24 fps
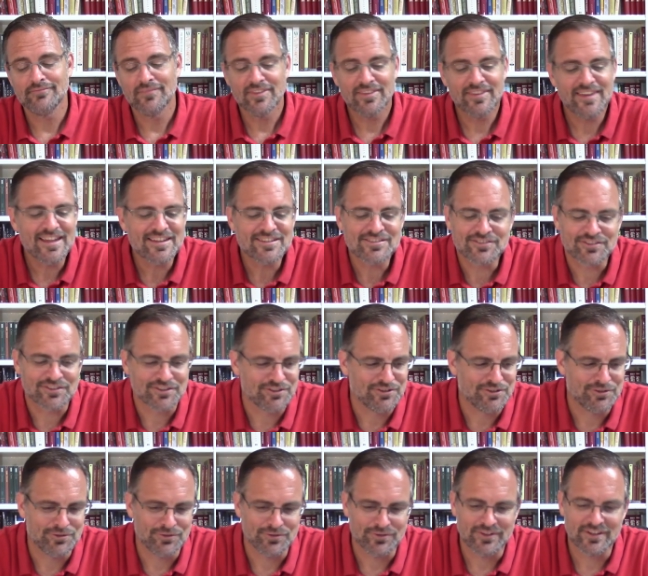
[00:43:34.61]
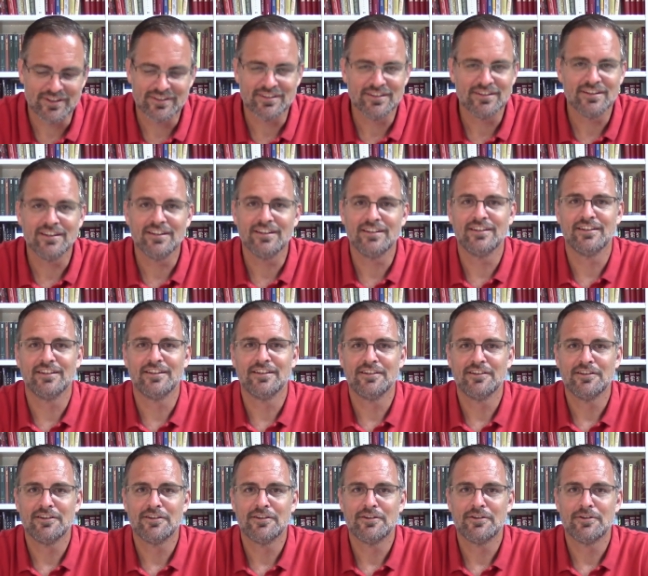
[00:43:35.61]
That's good news, isn't it?
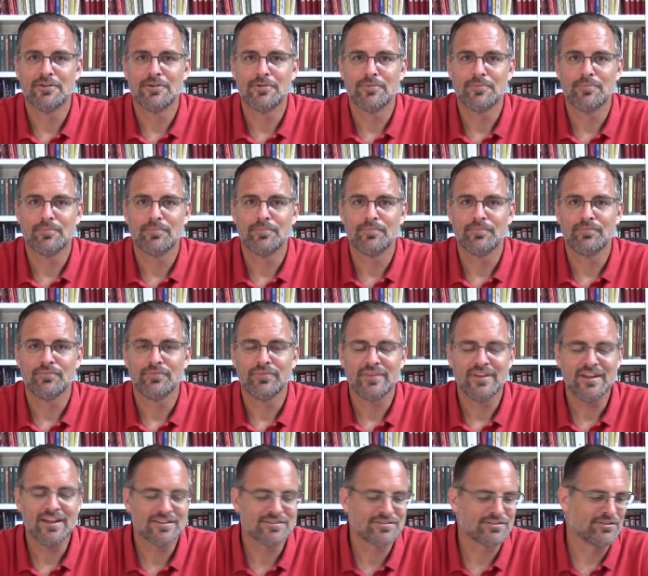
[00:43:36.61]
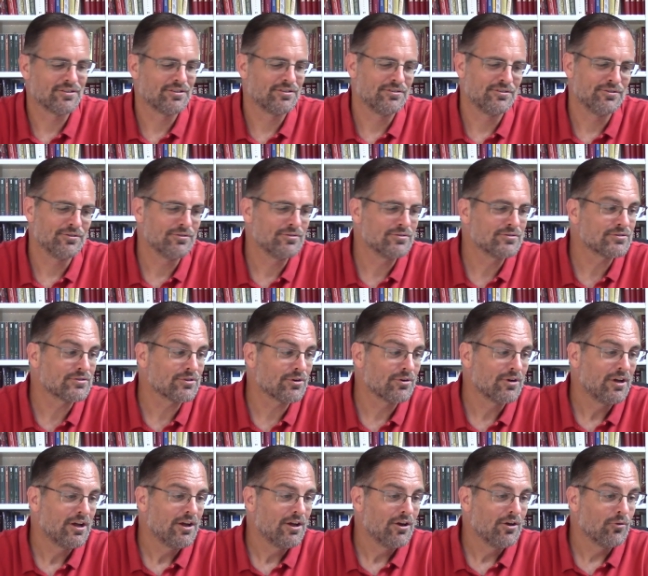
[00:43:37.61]
That's good news. So
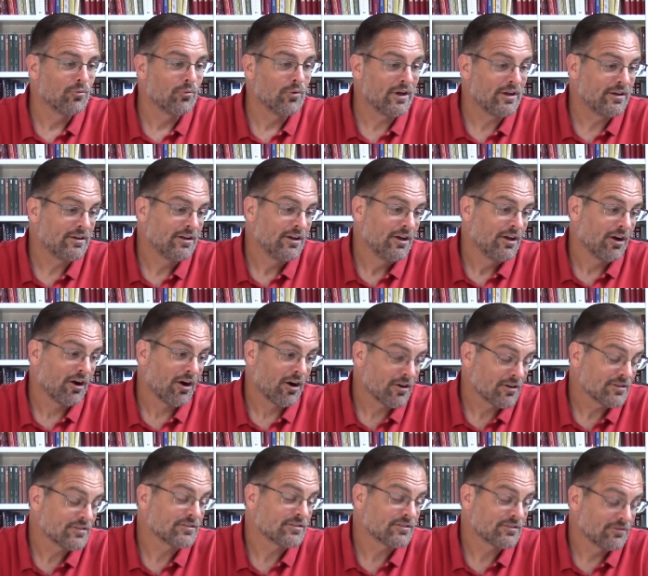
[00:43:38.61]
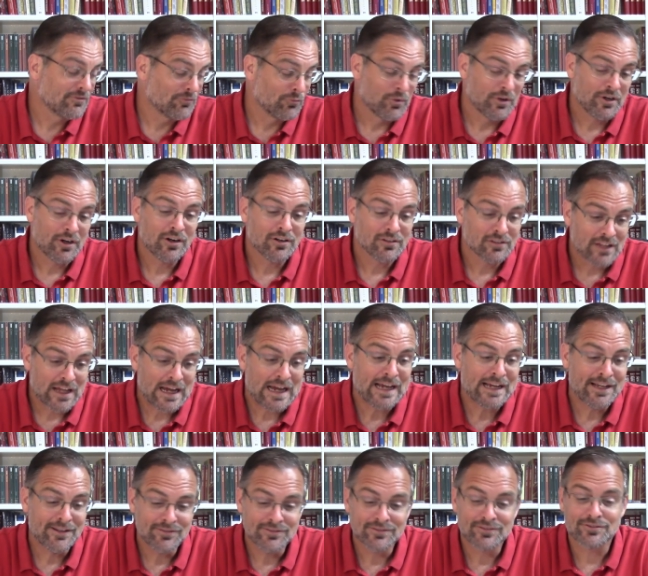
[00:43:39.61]
when our
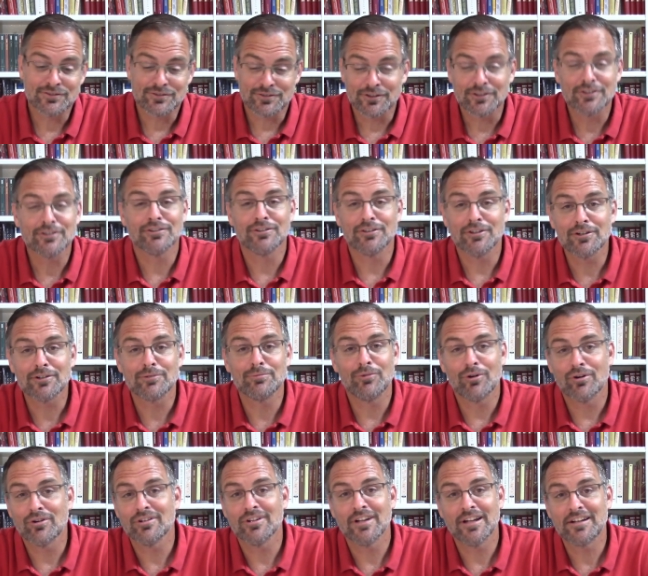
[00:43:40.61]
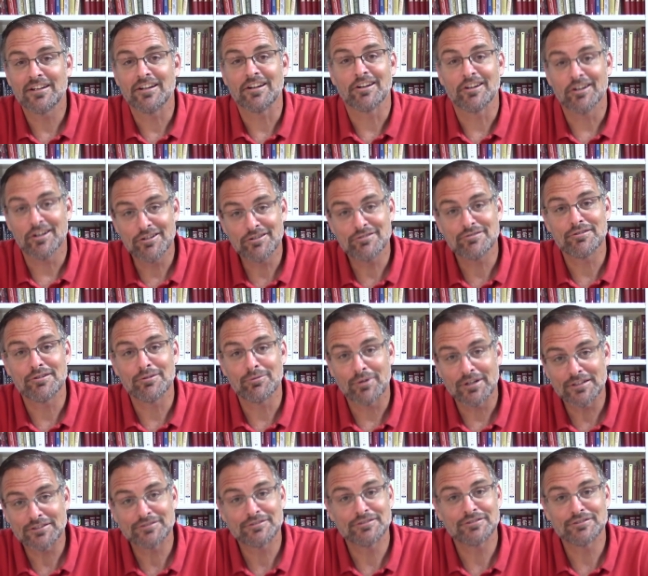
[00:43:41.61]
lives sure look more like a country
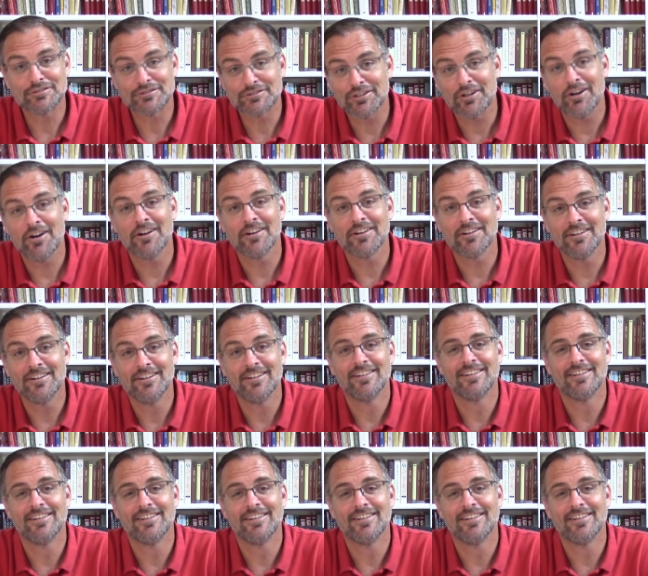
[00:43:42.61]
western song,